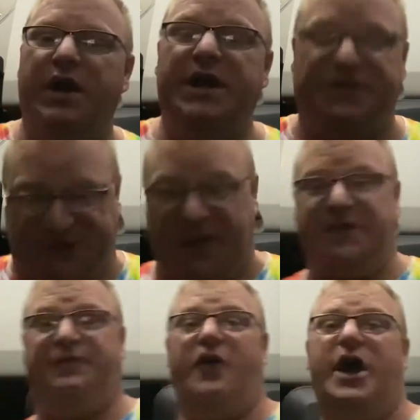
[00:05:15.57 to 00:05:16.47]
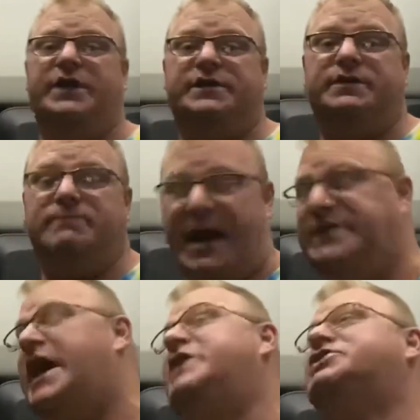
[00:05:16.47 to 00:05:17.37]
6 foot.
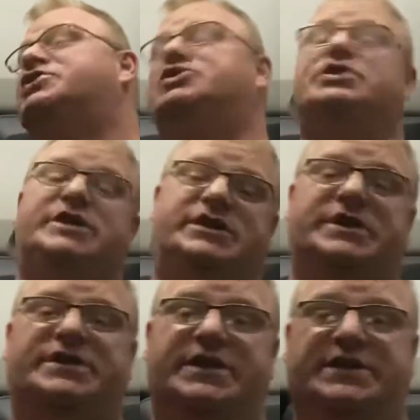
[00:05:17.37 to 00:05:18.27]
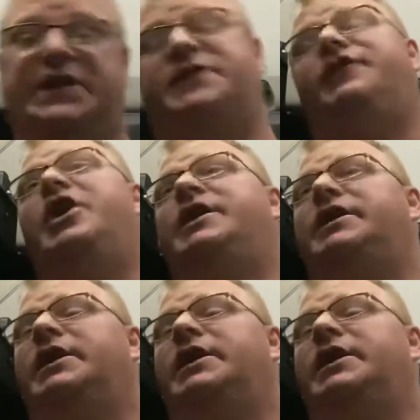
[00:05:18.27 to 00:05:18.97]
Maintain social distancing. 6 foot.